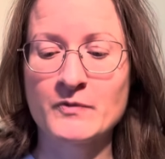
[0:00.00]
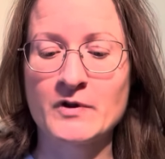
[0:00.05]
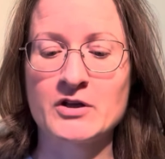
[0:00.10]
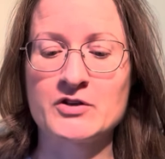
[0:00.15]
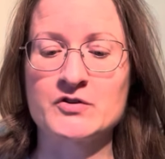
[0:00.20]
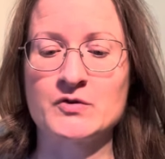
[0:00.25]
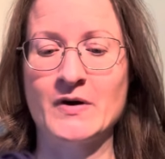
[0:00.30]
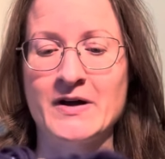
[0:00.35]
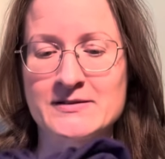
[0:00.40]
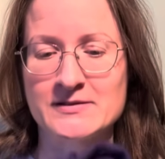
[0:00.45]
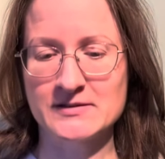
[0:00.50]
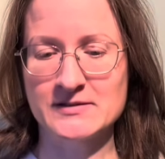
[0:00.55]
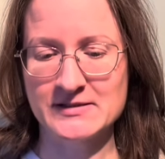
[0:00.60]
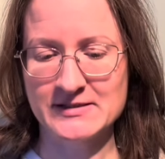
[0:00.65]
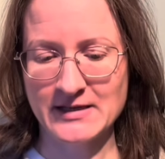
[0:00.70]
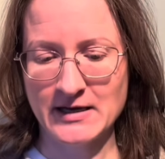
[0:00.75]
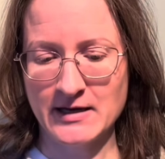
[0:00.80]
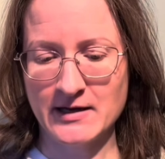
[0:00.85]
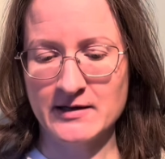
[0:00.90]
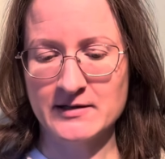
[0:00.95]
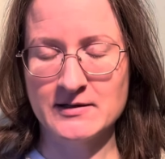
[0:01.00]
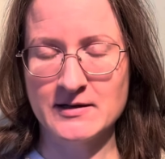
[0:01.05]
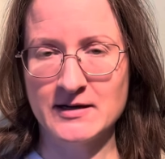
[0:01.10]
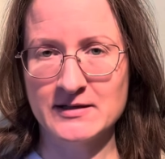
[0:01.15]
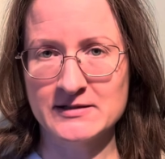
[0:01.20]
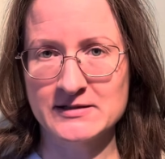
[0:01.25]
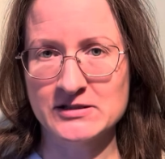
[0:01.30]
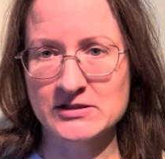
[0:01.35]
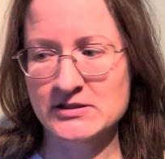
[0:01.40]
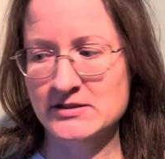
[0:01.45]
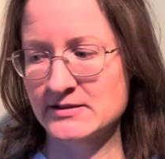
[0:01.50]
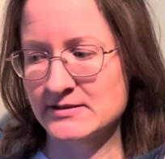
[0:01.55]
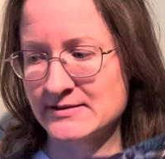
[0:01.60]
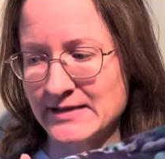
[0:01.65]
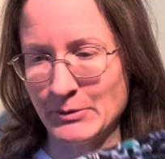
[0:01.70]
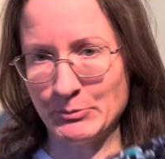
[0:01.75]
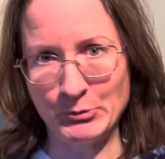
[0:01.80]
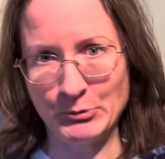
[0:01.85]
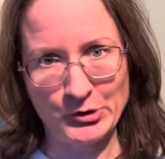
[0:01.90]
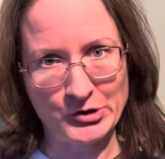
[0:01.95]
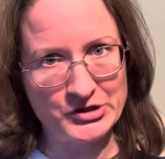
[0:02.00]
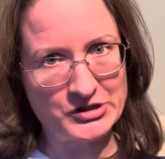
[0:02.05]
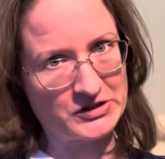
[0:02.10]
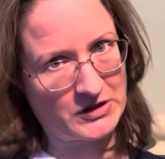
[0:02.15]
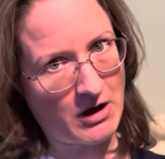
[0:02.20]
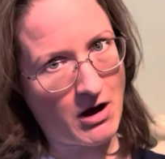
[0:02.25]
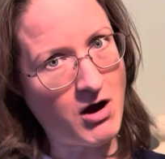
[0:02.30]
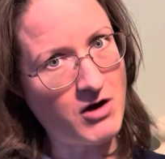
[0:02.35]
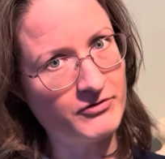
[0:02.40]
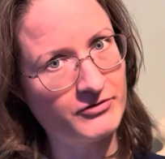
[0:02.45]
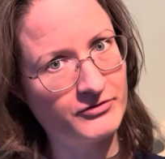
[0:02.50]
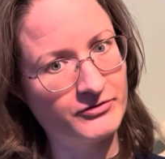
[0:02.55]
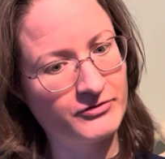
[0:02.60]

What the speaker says: So it has a separate scarf